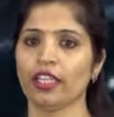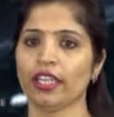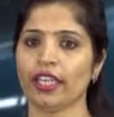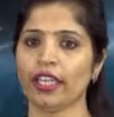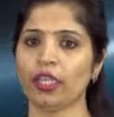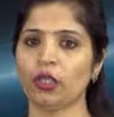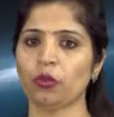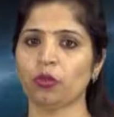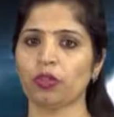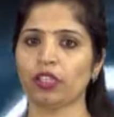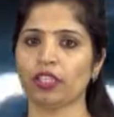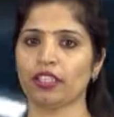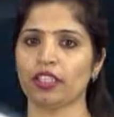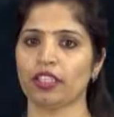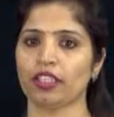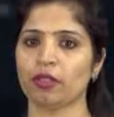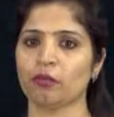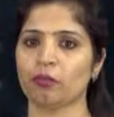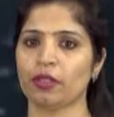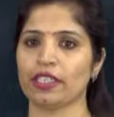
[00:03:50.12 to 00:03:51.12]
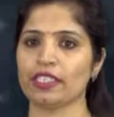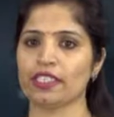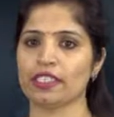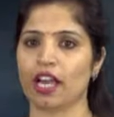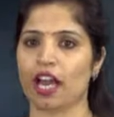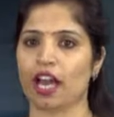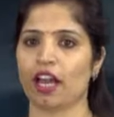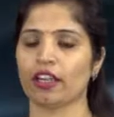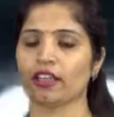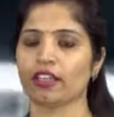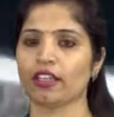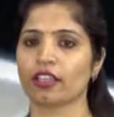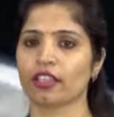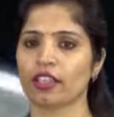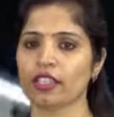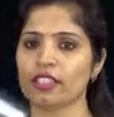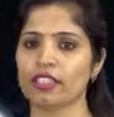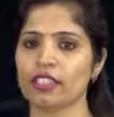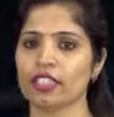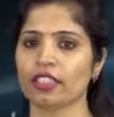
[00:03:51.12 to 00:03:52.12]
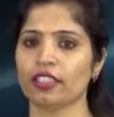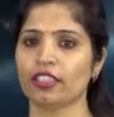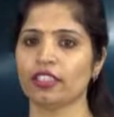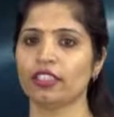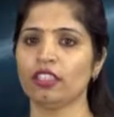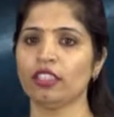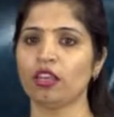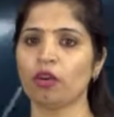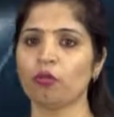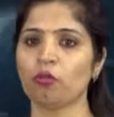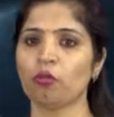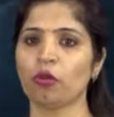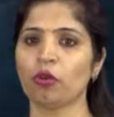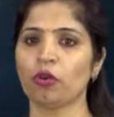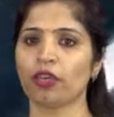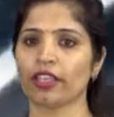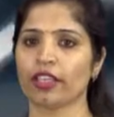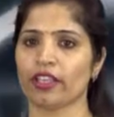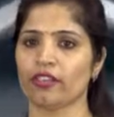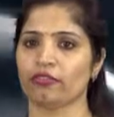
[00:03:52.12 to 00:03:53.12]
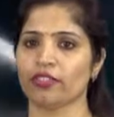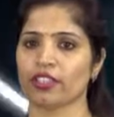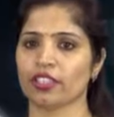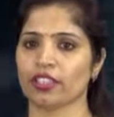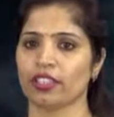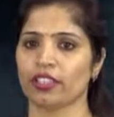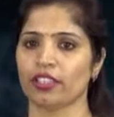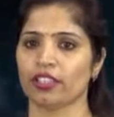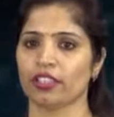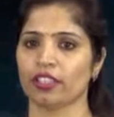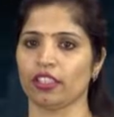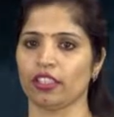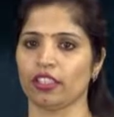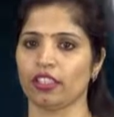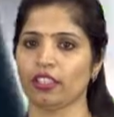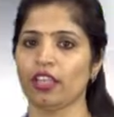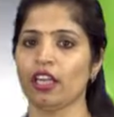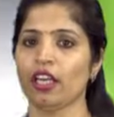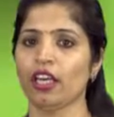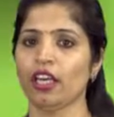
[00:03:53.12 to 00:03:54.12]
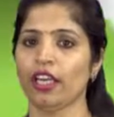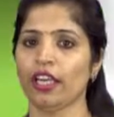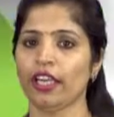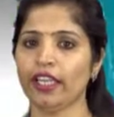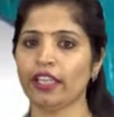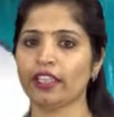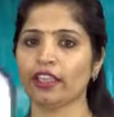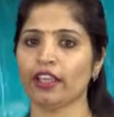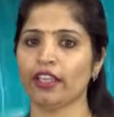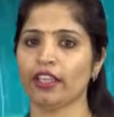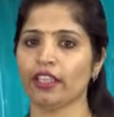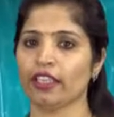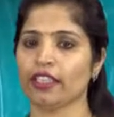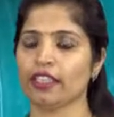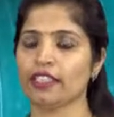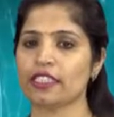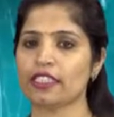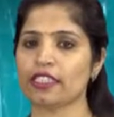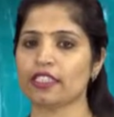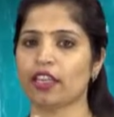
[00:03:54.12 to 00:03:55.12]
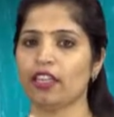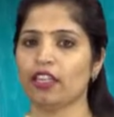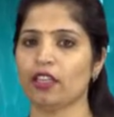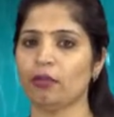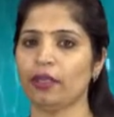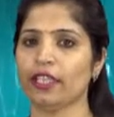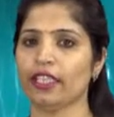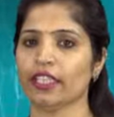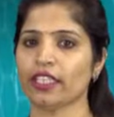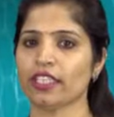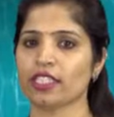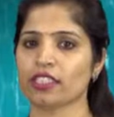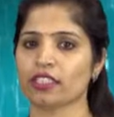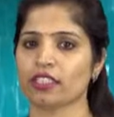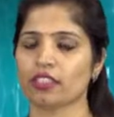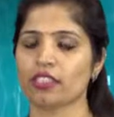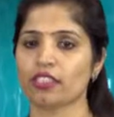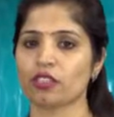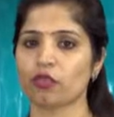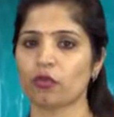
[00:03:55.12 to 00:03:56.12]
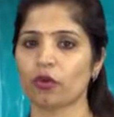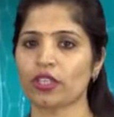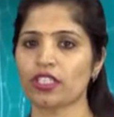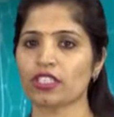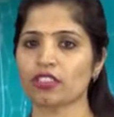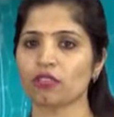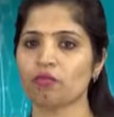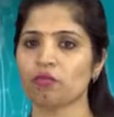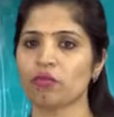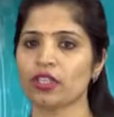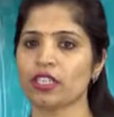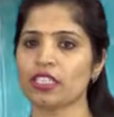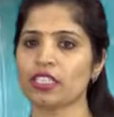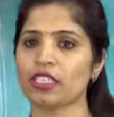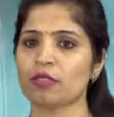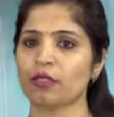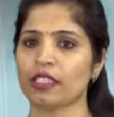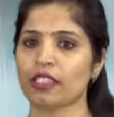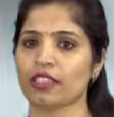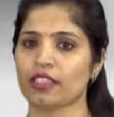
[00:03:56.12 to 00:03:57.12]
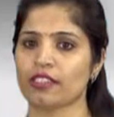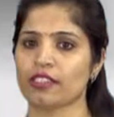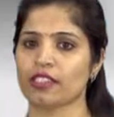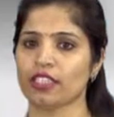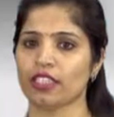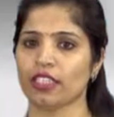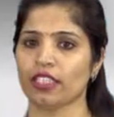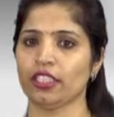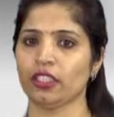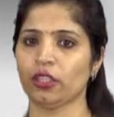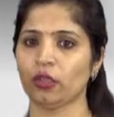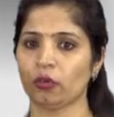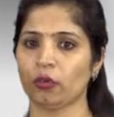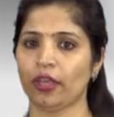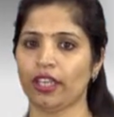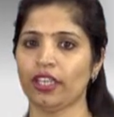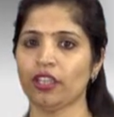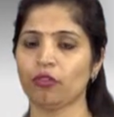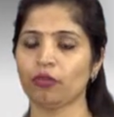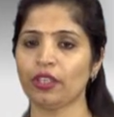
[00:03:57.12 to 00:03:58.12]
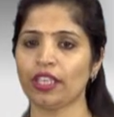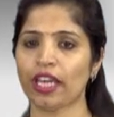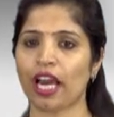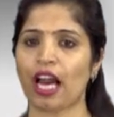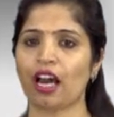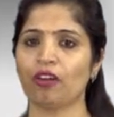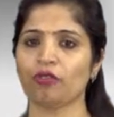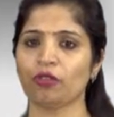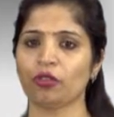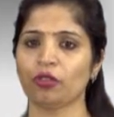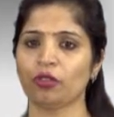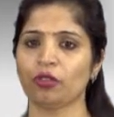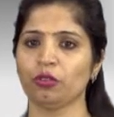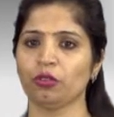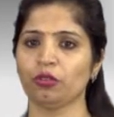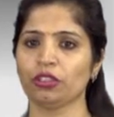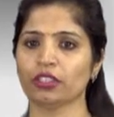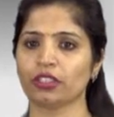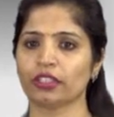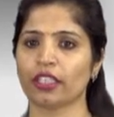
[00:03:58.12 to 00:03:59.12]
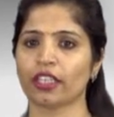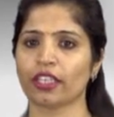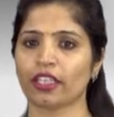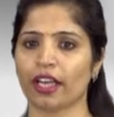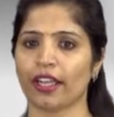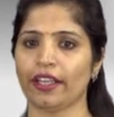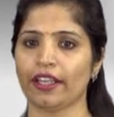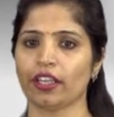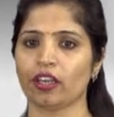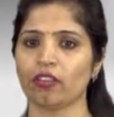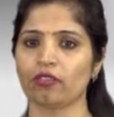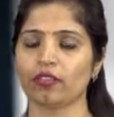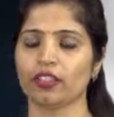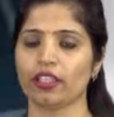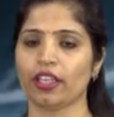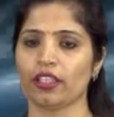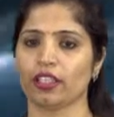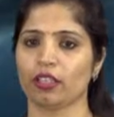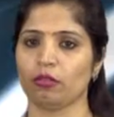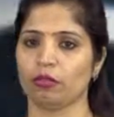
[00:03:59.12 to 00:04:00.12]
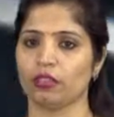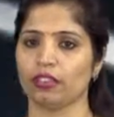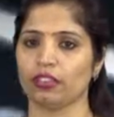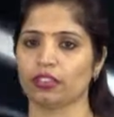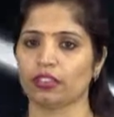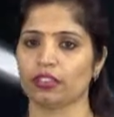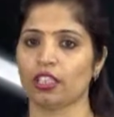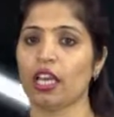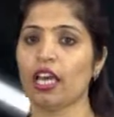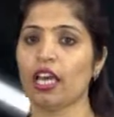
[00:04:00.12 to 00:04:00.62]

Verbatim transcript: network database are considered more efficiently. It contains the limitations which must be considered when we have to use the kind of database.